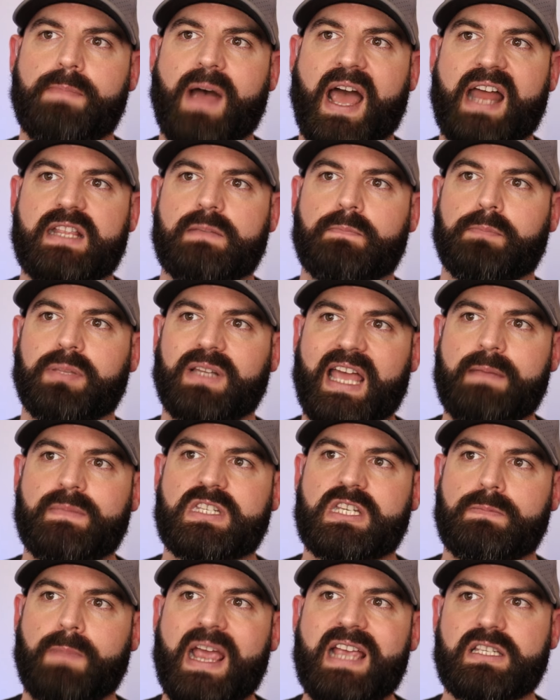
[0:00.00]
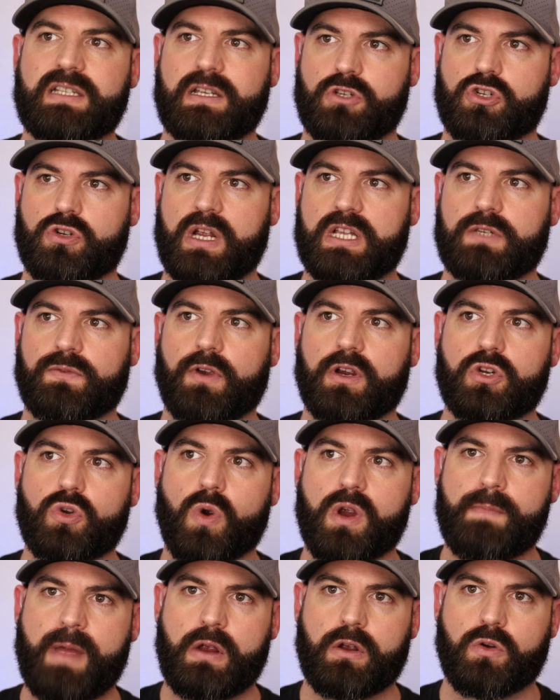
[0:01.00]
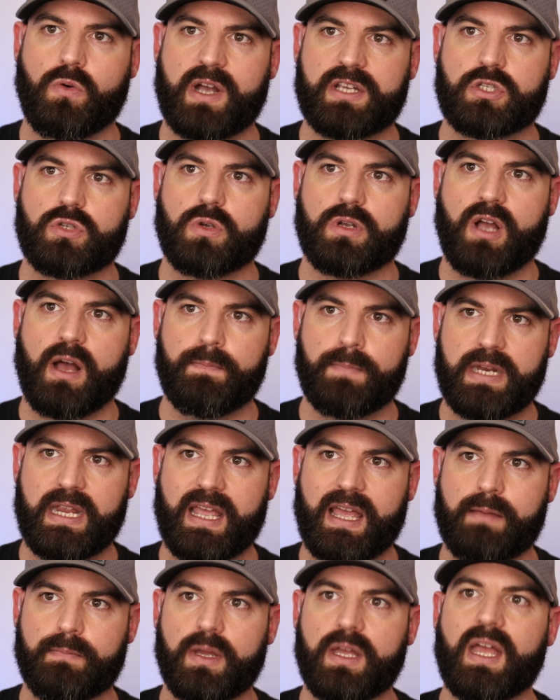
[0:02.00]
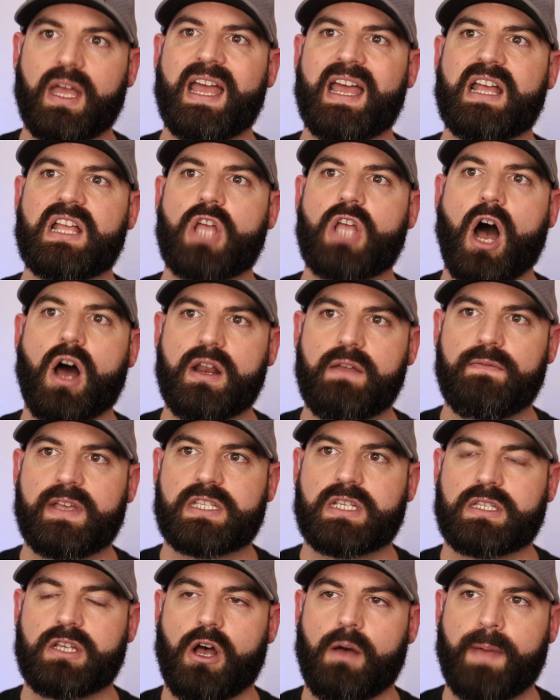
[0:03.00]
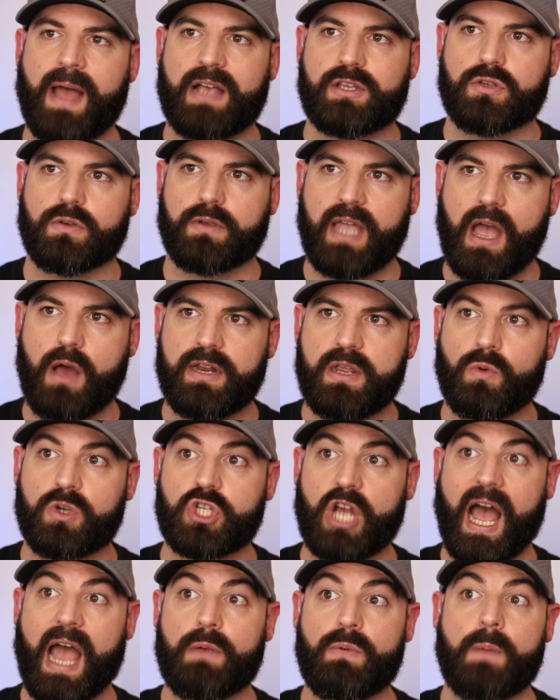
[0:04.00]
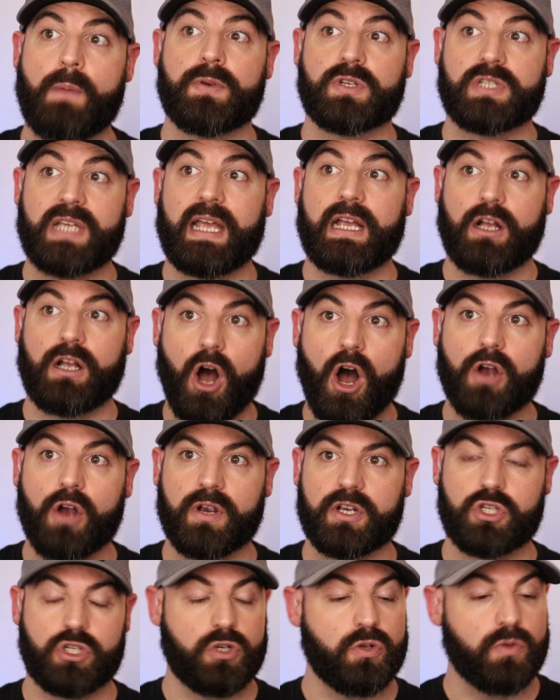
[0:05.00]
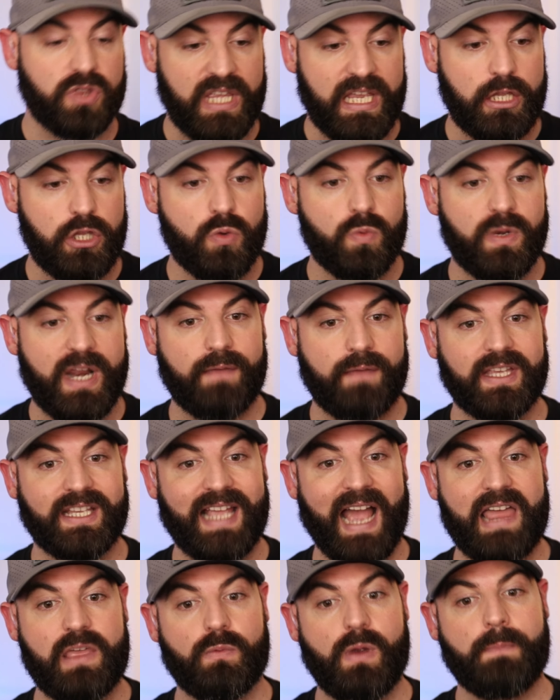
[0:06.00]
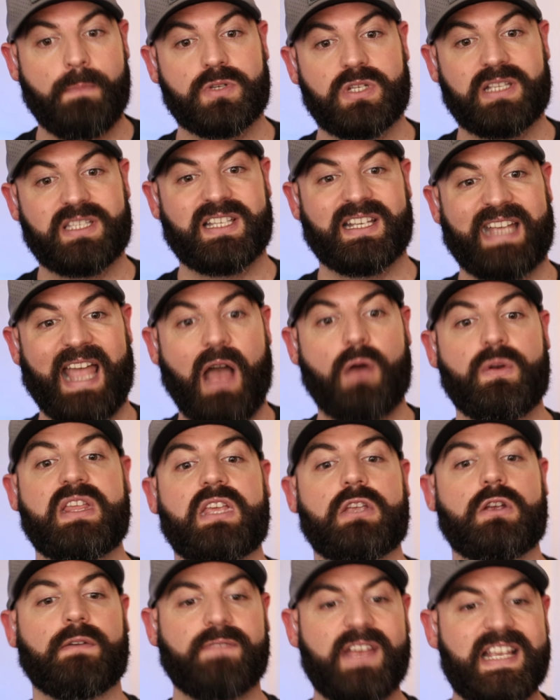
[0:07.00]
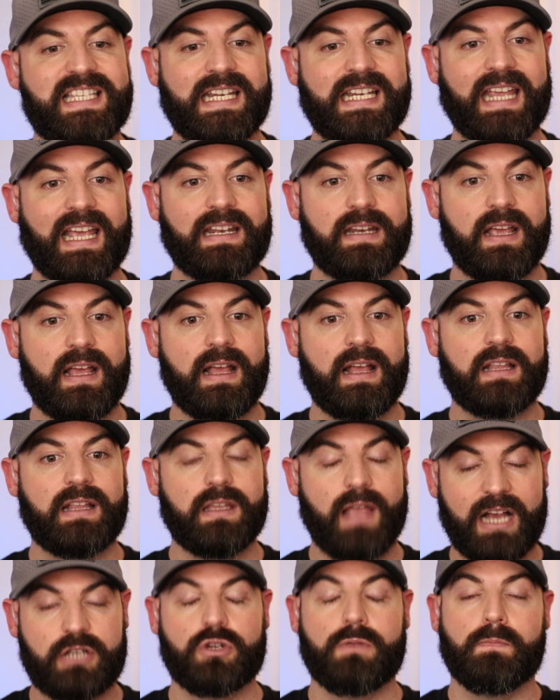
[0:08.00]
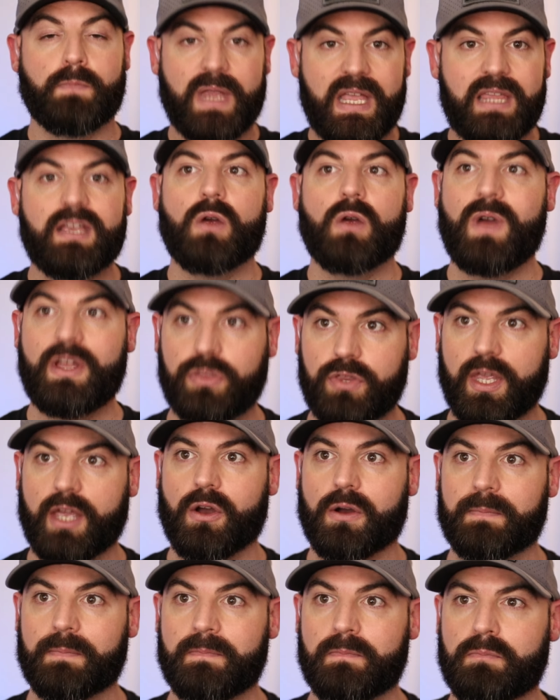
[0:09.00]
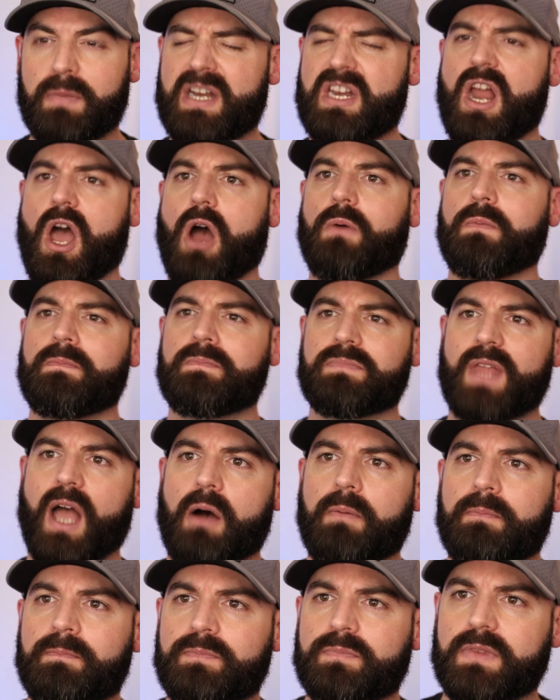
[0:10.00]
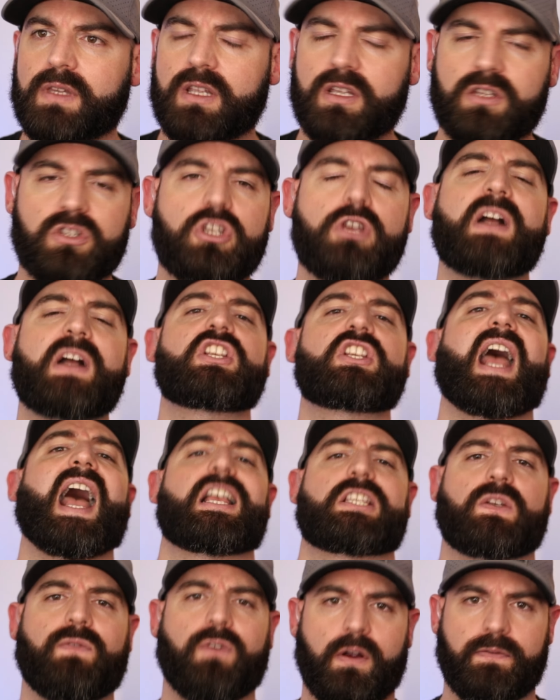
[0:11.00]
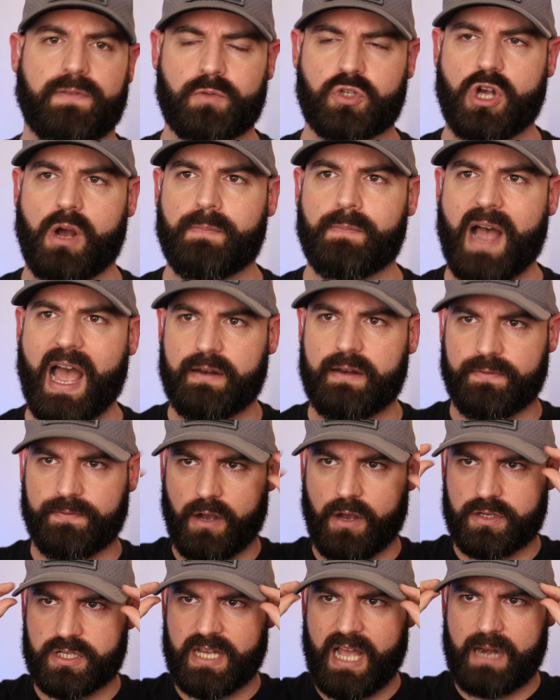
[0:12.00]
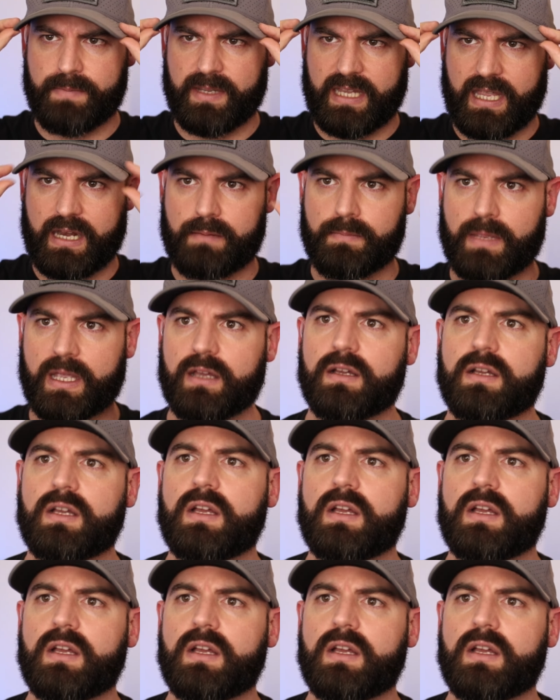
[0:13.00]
Biden blames space constraints for ignoring my request to accompany him on a visit to El Paso County, which I represent in Congress. You'd think you would have the guy that represents the county that you're visiting in to actually be there with you. But no, no. Too much to ask for from Joe Biden, folks. You got to be kidding me.